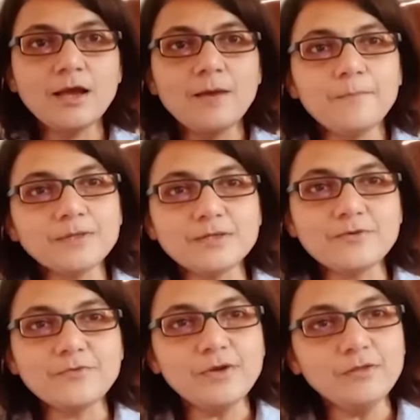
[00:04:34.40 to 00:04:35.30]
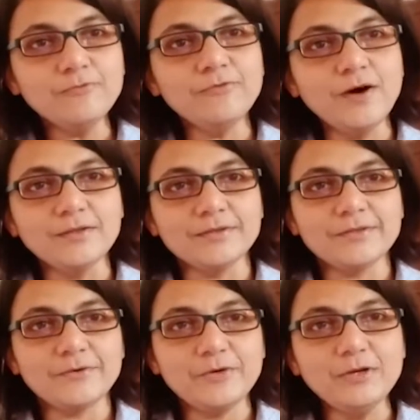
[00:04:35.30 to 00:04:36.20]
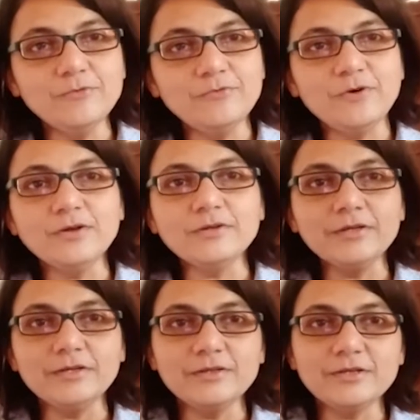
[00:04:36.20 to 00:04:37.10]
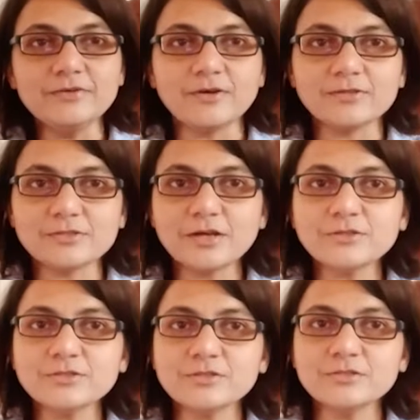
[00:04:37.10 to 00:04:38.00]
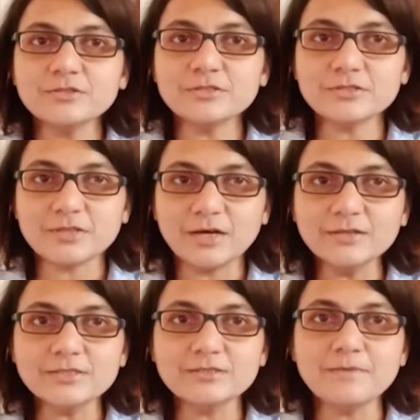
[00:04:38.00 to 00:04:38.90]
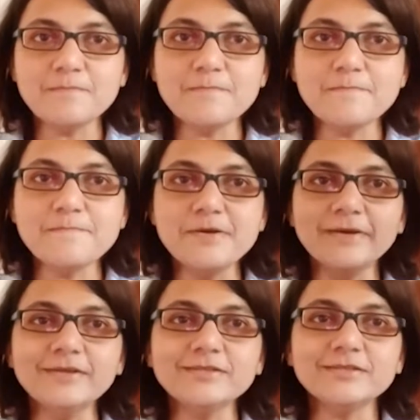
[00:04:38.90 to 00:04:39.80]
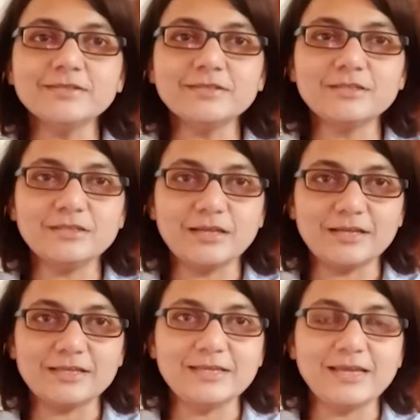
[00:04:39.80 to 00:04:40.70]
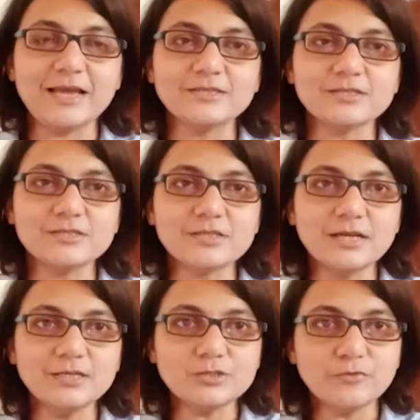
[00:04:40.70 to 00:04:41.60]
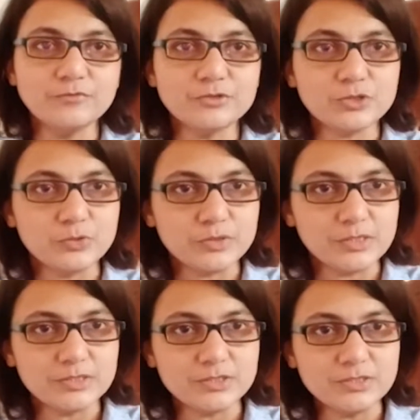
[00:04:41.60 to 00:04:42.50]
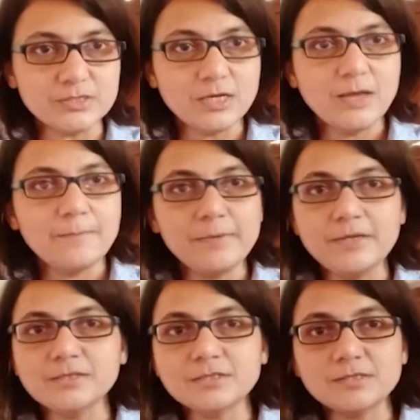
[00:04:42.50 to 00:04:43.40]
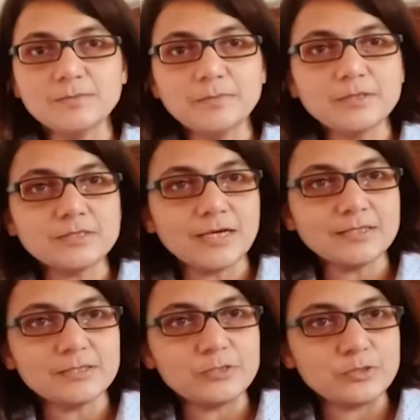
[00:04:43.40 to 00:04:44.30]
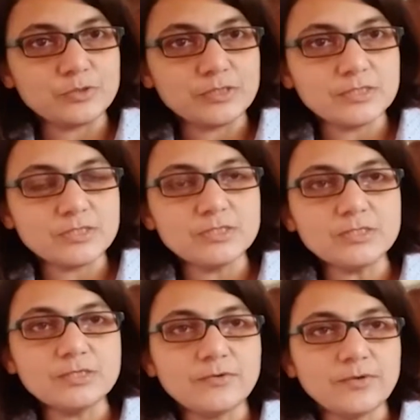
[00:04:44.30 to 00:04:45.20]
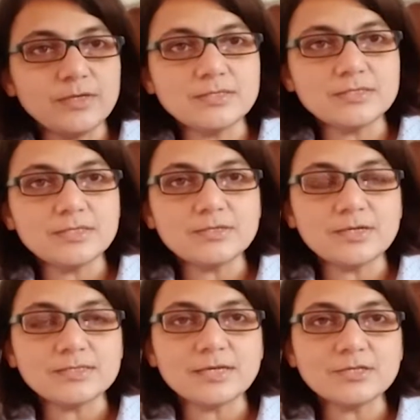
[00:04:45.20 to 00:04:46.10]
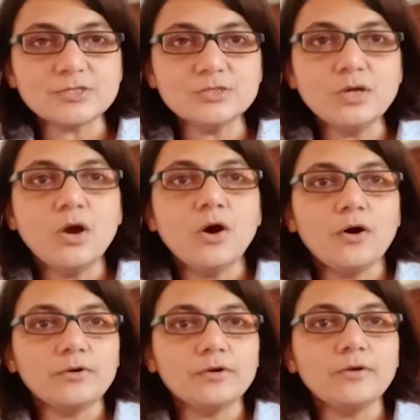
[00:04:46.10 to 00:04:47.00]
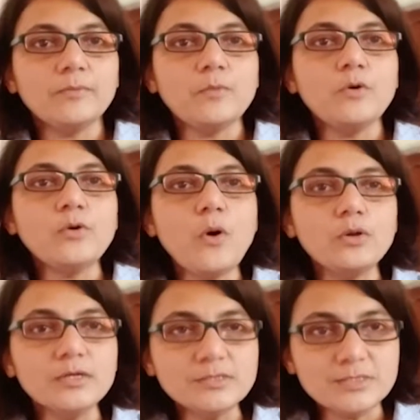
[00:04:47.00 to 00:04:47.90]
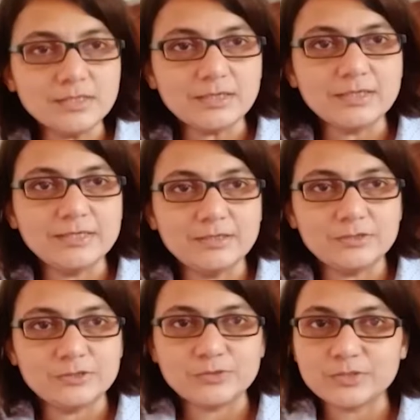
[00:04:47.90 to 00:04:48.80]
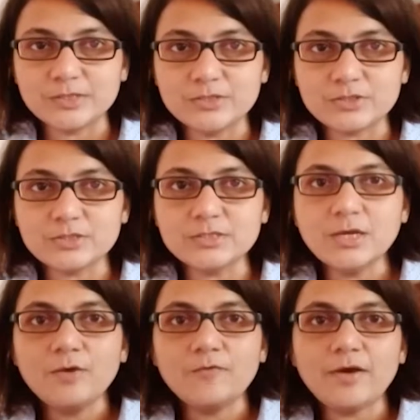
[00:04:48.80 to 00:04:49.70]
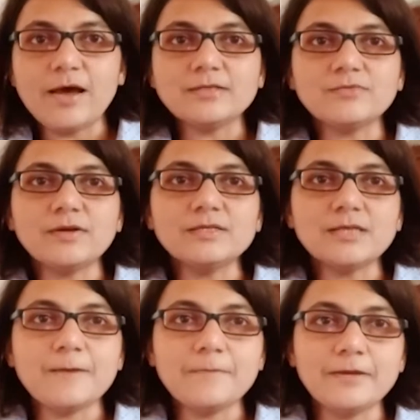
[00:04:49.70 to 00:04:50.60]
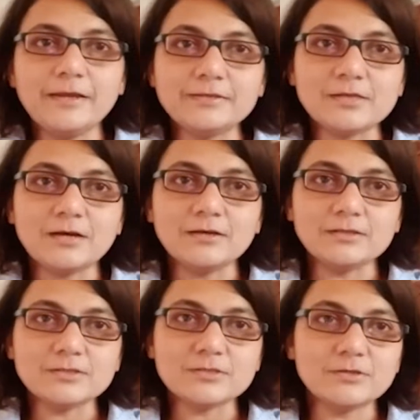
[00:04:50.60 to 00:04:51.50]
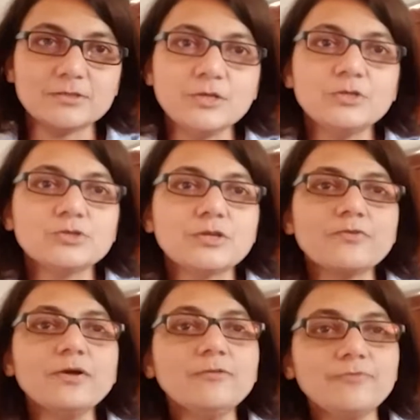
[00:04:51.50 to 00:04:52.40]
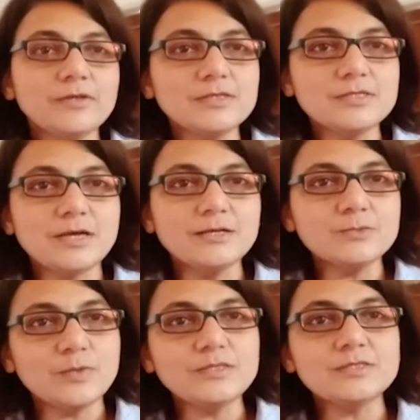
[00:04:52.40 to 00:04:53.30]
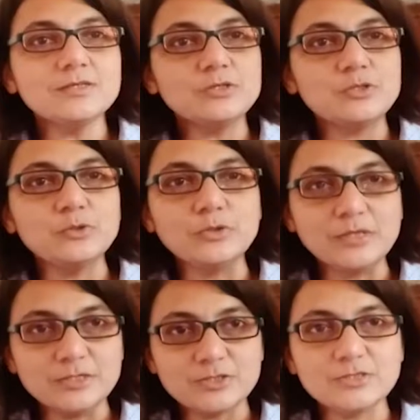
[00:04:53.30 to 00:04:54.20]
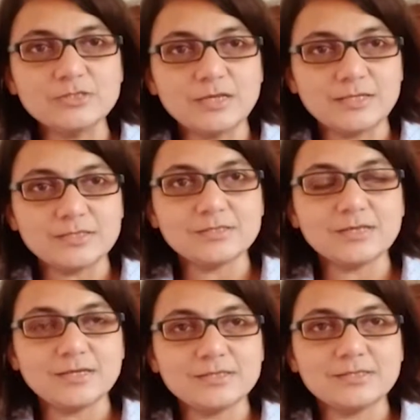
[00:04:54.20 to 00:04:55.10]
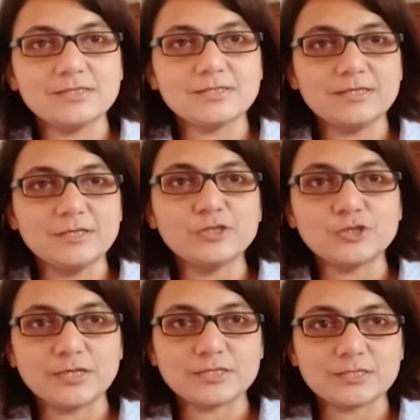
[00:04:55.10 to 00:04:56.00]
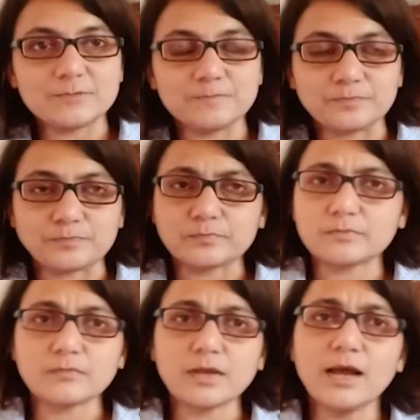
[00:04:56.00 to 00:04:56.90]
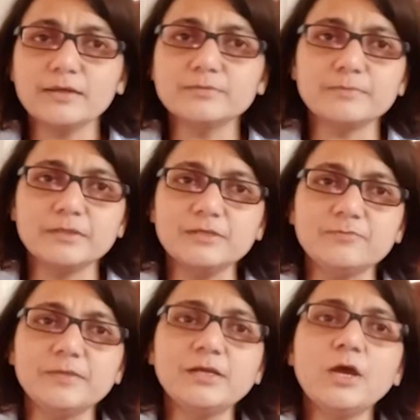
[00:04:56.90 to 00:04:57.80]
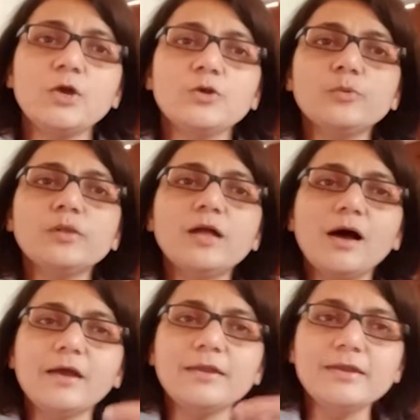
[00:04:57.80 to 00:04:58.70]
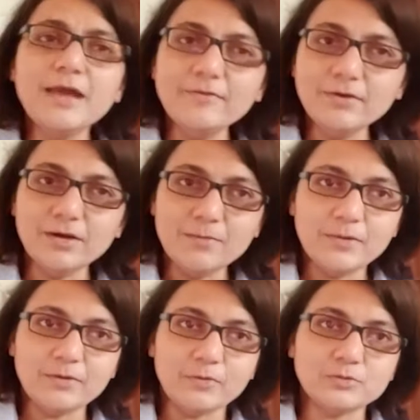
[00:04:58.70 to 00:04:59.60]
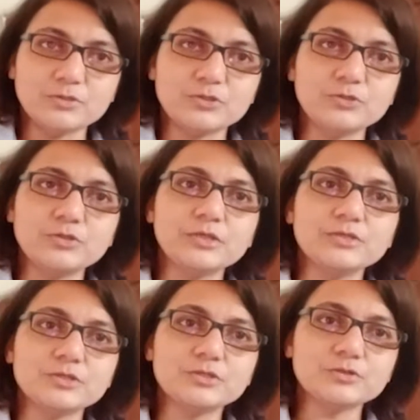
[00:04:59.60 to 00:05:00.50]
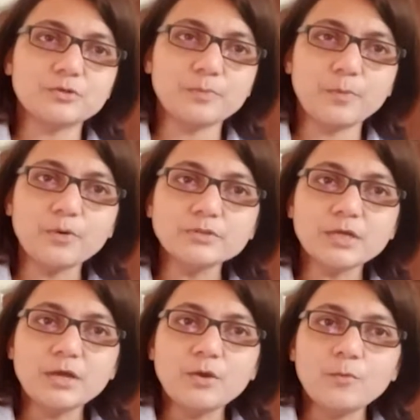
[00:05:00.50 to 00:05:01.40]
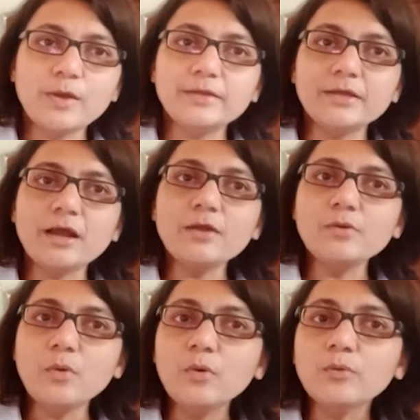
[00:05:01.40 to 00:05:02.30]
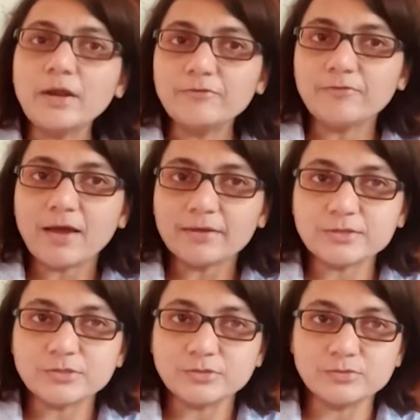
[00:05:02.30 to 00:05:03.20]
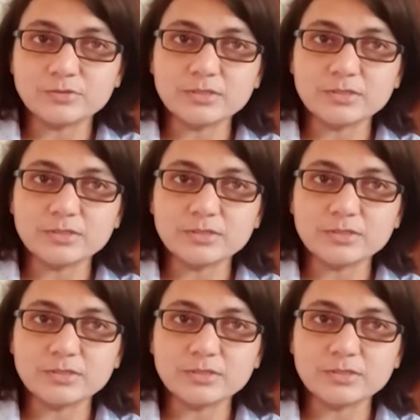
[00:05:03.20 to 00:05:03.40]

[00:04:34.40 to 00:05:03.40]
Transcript: But the real fun in the transaction starts the minute the exercise of due diligence, be it a simple titled due diligence in a real estate transaction or a more holistic legal due diligence as far as M&As are concerned. So the real fun starts once the due diligence exercise is initiated. And believe me, you will never come across a due diligence report where there are no red flag issues.